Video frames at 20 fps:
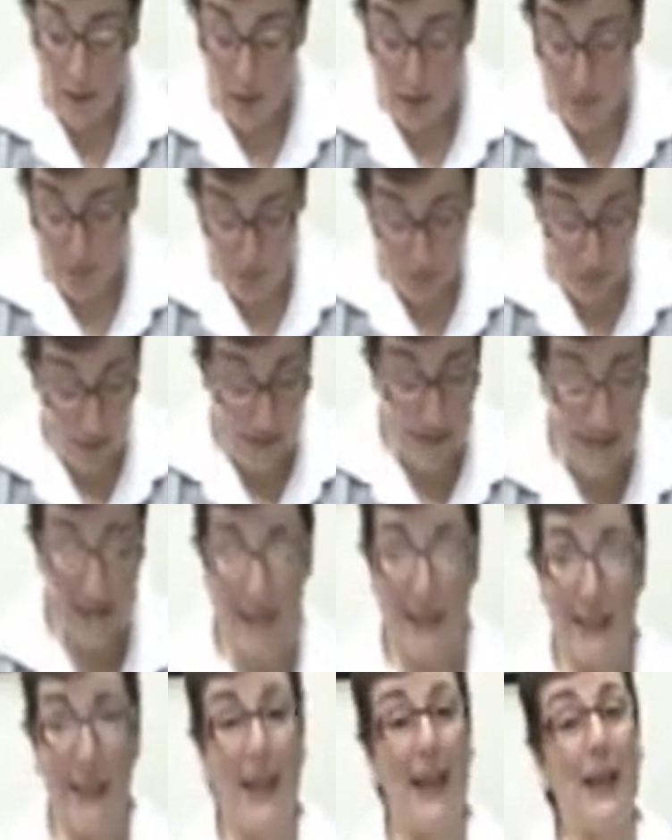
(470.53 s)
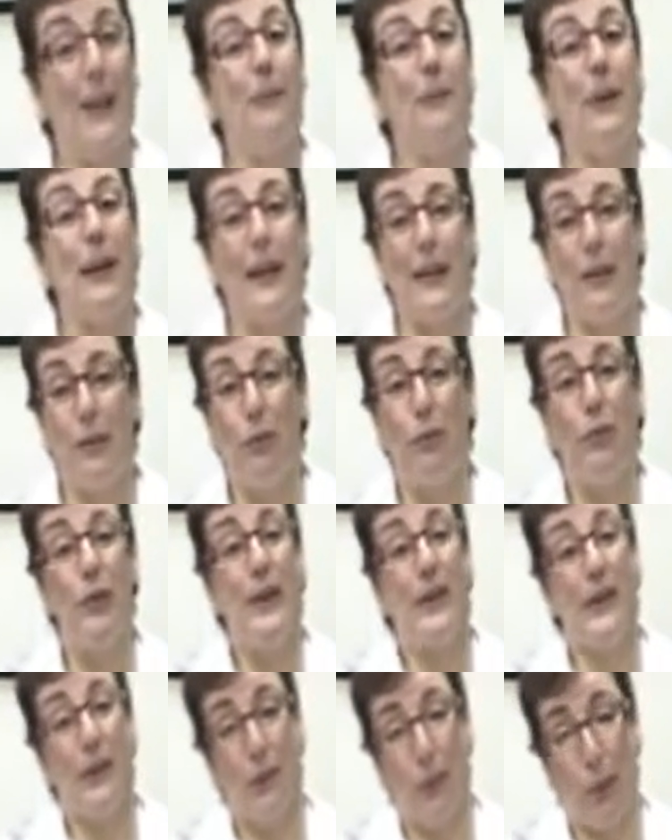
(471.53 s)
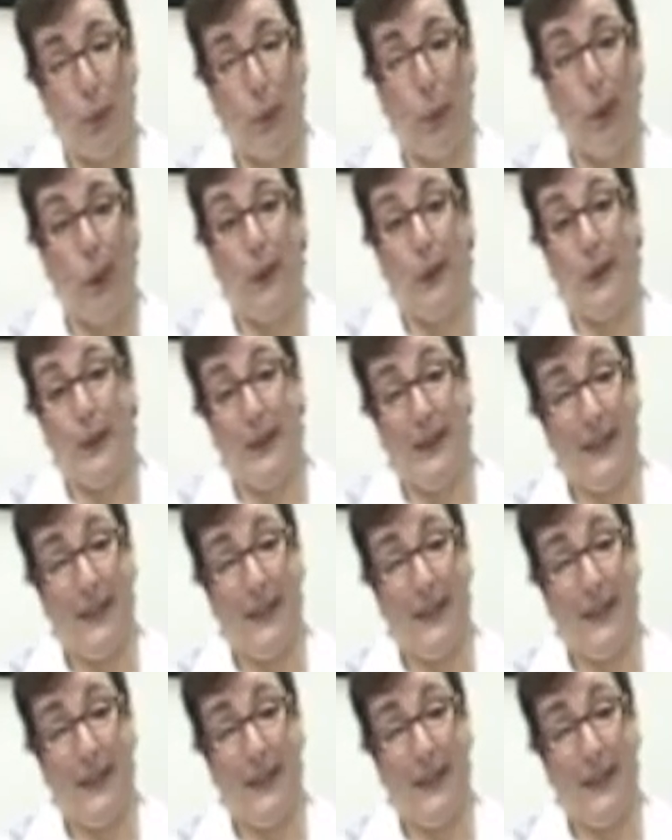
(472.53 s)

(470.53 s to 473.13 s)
referee's name and a written quote.